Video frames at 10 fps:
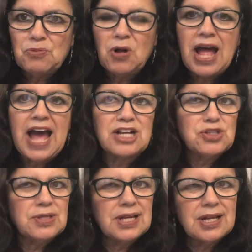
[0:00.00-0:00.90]
Well,
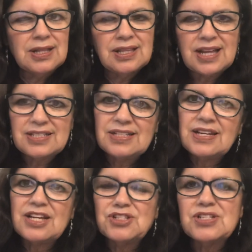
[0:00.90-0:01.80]
actually collected,
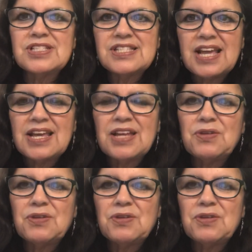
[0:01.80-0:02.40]
I should say,